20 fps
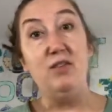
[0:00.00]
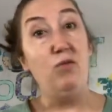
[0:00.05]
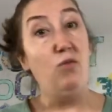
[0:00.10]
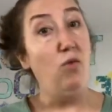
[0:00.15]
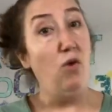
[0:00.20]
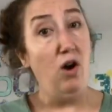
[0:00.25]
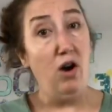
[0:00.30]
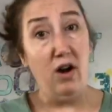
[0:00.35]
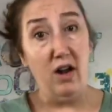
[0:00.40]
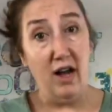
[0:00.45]

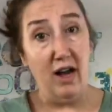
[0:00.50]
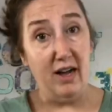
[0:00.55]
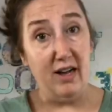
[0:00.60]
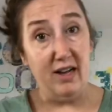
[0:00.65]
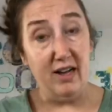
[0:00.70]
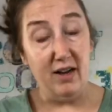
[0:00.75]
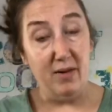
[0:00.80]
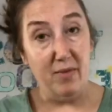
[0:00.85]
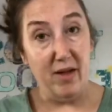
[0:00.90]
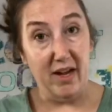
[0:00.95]
We're not
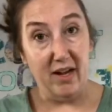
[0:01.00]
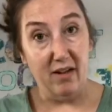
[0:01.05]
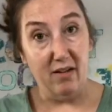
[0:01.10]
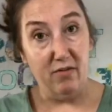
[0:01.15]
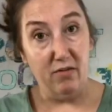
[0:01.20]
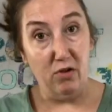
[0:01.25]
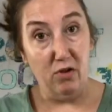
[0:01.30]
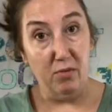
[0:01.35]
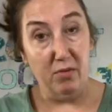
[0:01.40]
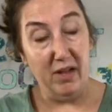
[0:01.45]
going to make a
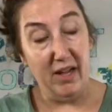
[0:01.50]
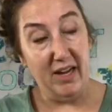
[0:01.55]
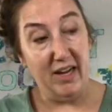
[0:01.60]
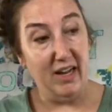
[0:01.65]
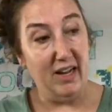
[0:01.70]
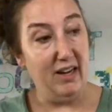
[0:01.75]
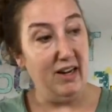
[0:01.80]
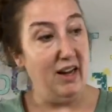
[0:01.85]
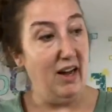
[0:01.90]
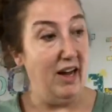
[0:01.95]
full
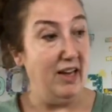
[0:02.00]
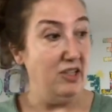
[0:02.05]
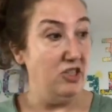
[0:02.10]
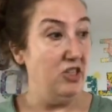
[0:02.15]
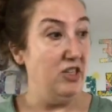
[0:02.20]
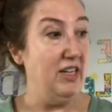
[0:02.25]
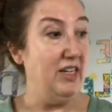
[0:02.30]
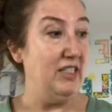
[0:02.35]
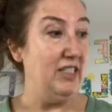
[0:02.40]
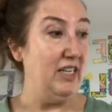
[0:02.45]
blanket. Gosh,
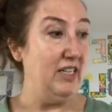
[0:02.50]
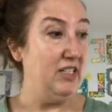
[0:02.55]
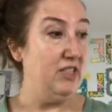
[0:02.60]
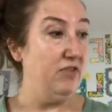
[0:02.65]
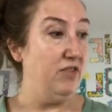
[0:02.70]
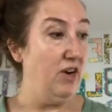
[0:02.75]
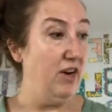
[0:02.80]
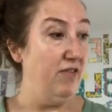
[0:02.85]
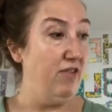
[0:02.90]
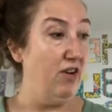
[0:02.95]
that takes
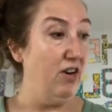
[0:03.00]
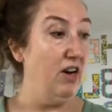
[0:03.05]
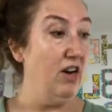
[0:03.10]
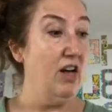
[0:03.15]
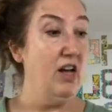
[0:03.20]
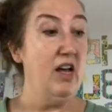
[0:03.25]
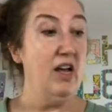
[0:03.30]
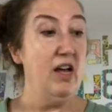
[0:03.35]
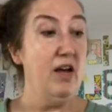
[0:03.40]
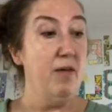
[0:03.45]
forever.
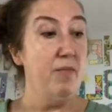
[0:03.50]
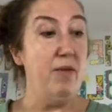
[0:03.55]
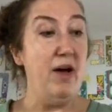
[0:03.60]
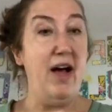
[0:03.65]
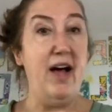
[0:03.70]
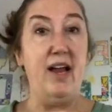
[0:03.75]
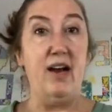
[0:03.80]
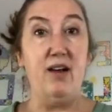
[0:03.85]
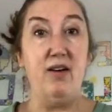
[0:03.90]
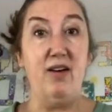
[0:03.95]

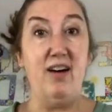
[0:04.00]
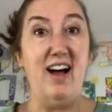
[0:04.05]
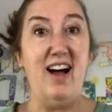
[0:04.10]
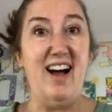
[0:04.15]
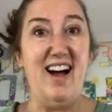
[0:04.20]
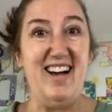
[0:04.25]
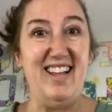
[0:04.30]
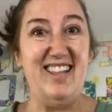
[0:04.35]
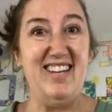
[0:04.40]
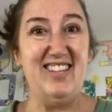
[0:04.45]
But
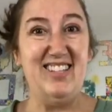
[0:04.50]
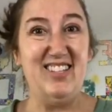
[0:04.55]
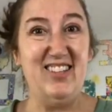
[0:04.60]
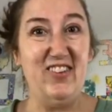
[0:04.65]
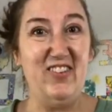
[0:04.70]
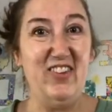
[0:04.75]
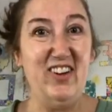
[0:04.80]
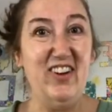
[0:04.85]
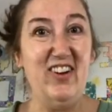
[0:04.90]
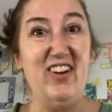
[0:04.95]
there's a
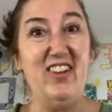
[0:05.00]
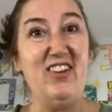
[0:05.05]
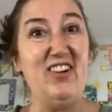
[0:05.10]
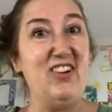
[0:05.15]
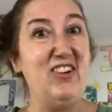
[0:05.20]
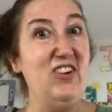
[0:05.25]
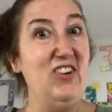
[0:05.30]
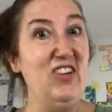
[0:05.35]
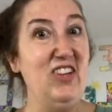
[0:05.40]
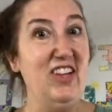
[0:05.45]
few other
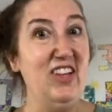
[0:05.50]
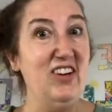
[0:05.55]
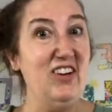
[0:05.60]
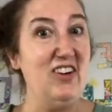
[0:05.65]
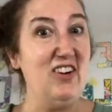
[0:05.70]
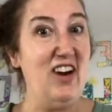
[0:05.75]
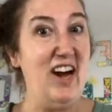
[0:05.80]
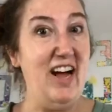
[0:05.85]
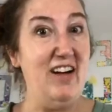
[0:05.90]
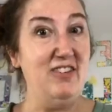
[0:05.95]
cool little
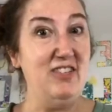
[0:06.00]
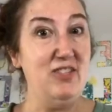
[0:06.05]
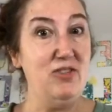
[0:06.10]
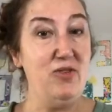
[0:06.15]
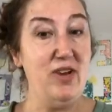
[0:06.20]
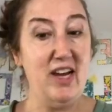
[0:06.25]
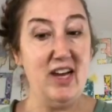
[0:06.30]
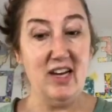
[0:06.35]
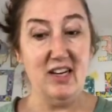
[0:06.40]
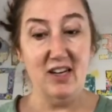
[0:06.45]
crafts
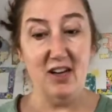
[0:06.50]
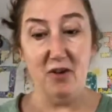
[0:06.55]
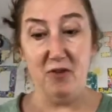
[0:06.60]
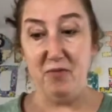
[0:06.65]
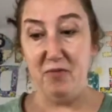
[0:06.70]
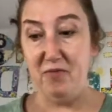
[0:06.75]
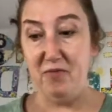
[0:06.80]
we can do.